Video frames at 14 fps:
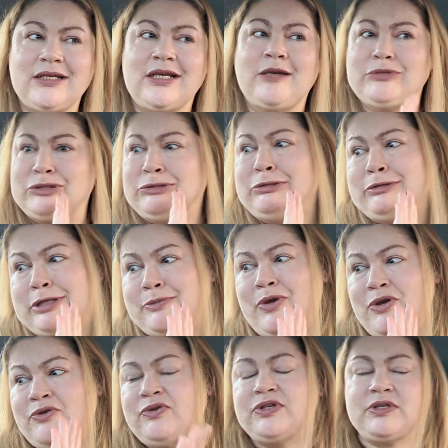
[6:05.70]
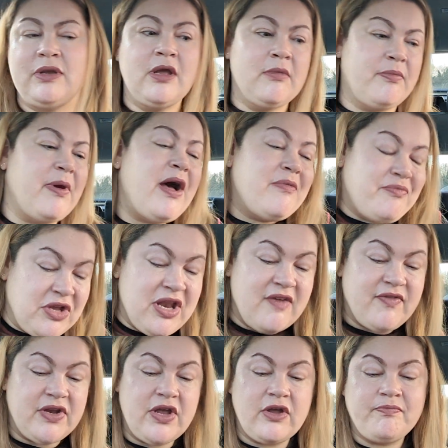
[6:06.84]
I'm sure they won't, but you
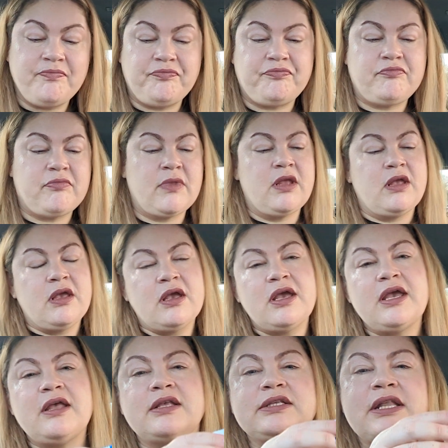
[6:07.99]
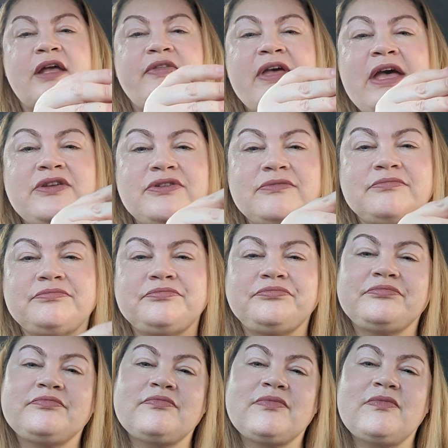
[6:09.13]
never know. It's like that.
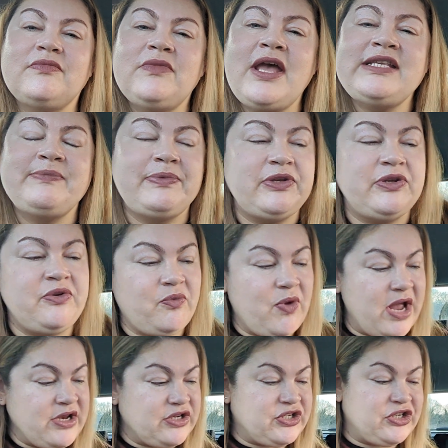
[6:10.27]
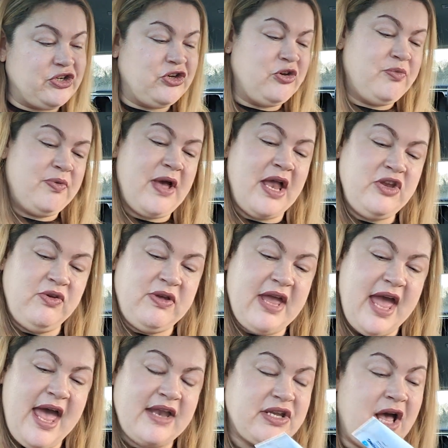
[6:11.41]
Nice blue and white tube, and you
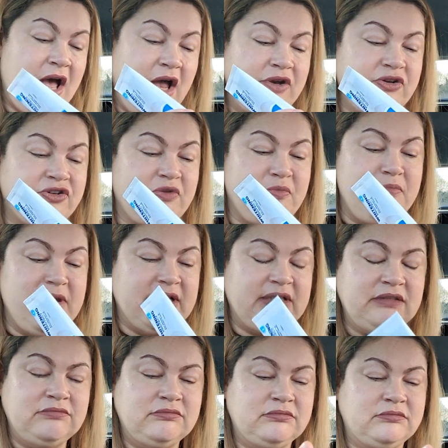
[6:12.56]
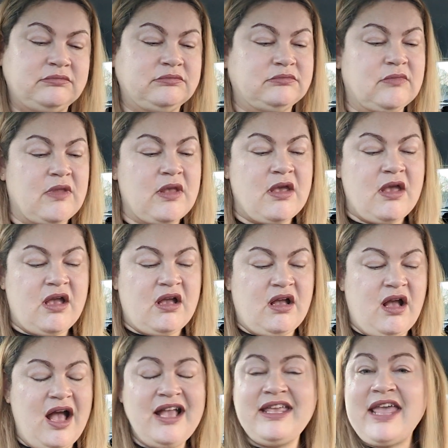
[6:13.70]
get 100 ml.
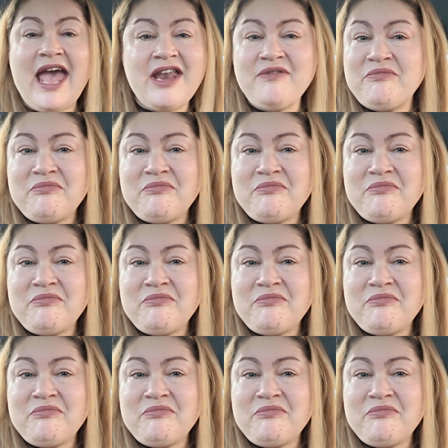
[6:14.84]
Again,